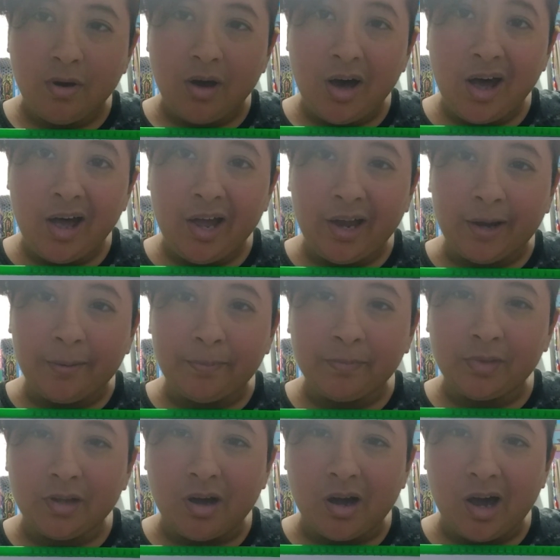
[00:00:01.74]
Hi,
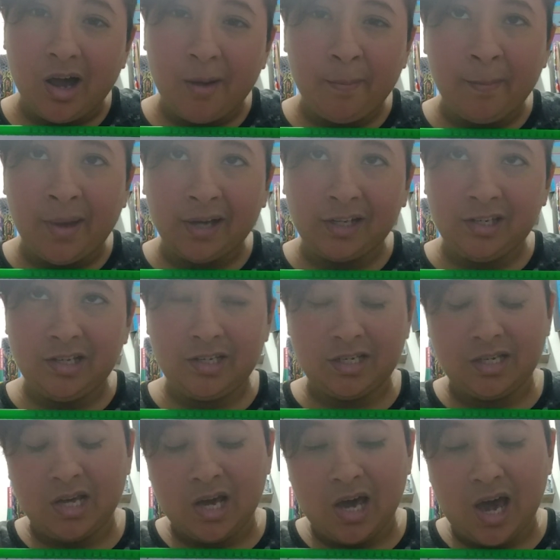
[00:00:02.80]
I'm Magnus,